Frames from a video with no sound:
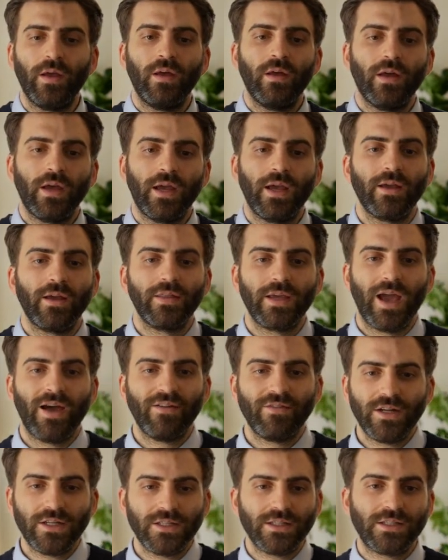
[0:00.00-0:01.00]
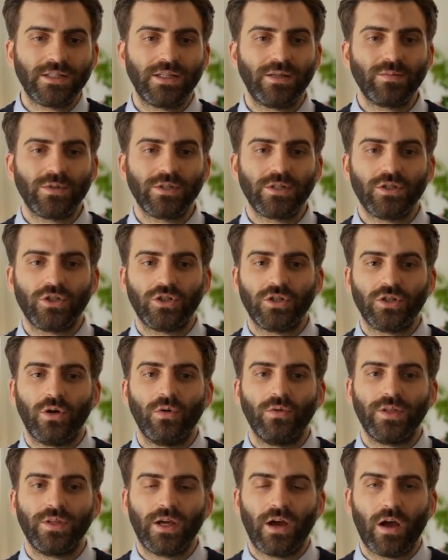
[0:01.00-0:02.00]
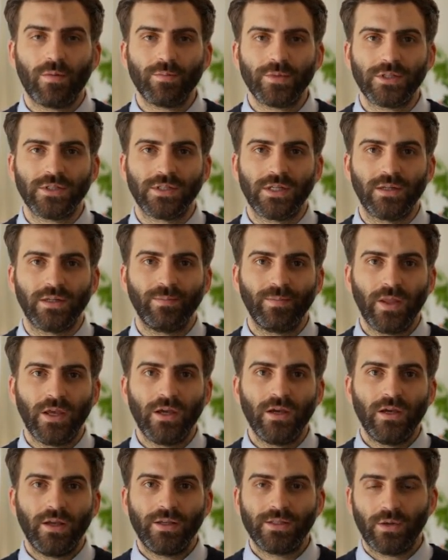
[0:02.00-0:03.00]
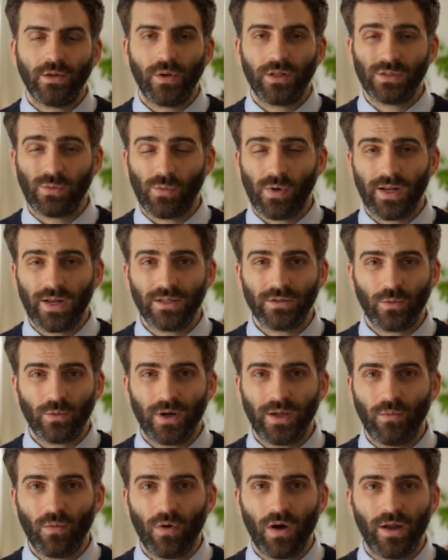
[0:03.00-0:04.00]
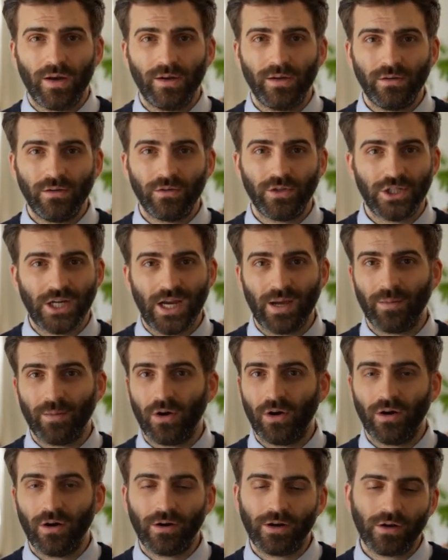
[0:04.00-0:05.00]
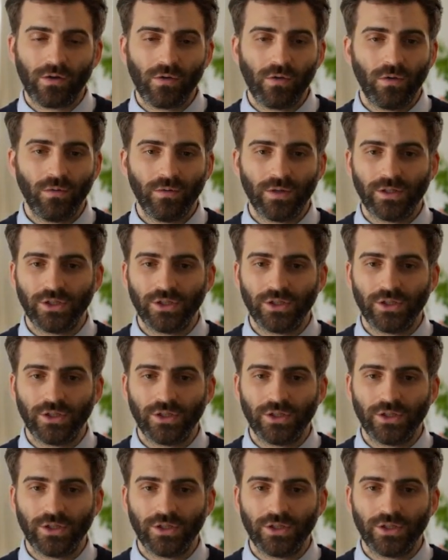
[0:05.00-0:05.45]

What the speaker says: And the evidence seems to show the opposite. So a 2021 JAMA article, and